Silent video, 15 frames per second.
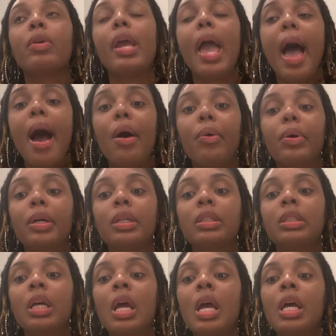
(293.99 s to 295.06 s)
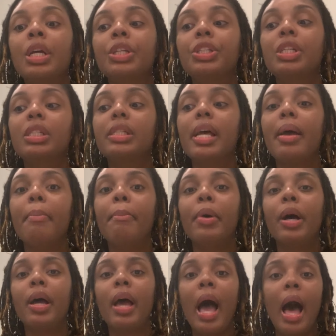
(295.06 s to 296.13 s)
three hours. She said,
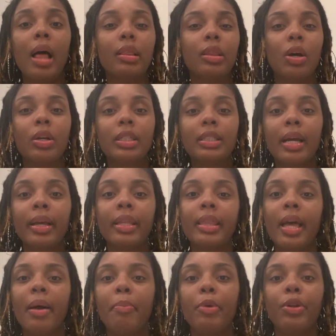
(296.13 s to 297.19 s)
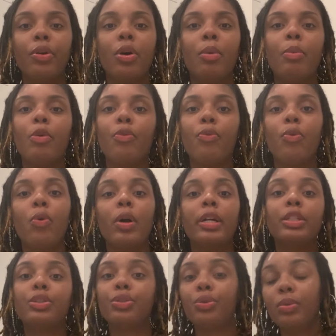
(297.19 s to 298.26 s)
but long as I get the epidural before
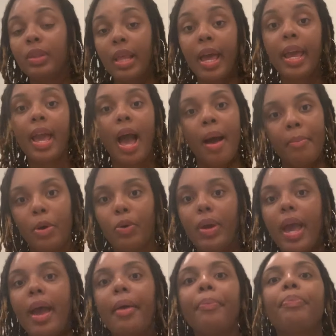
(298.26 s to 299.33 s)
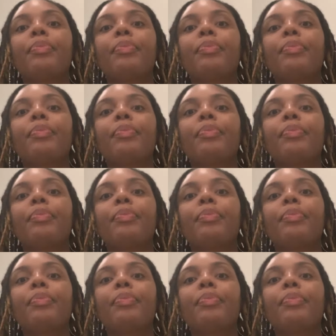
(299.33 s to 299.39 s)
it's too late, I'm okay.